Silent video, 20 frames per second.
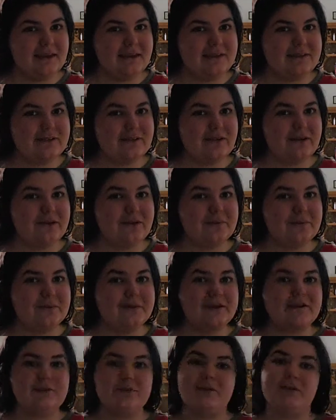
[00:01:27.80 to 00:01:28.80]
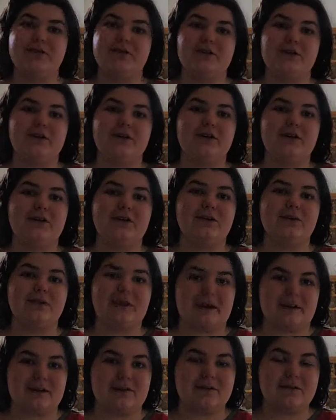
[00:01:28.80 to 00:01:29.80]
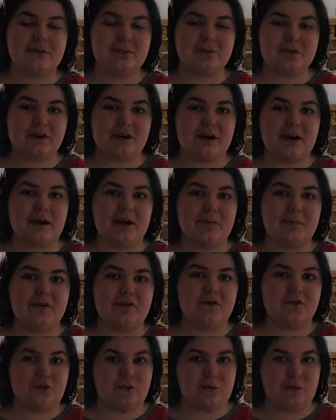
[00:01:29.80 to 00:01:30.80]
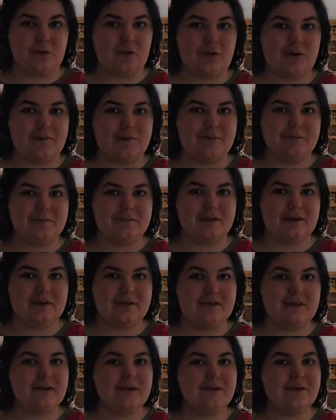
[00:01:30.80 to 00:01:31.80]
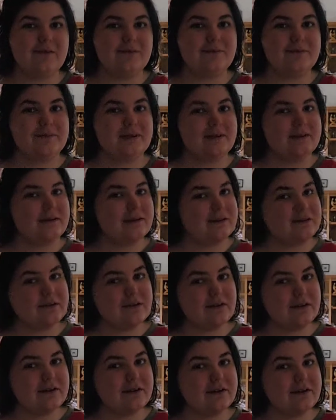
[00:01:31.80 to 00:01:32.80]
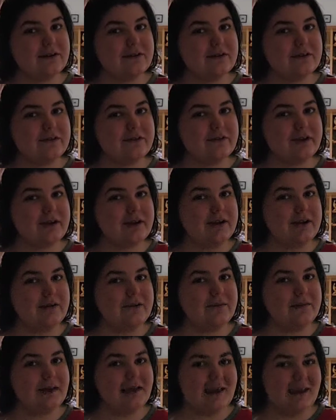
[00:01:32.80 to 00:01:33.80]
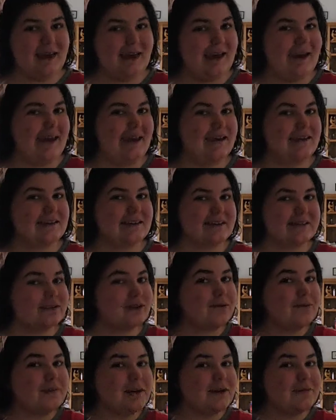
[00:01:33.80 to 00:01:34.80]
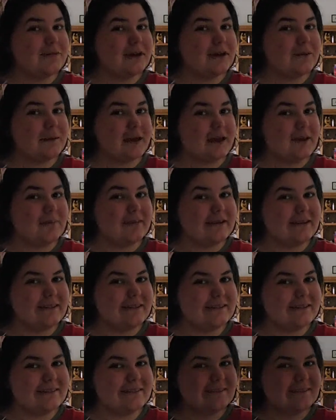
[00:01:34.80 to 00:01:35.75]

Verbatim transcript: so please be sure you like and subscribe for more. So let's get started on this video and let's go meet my babies.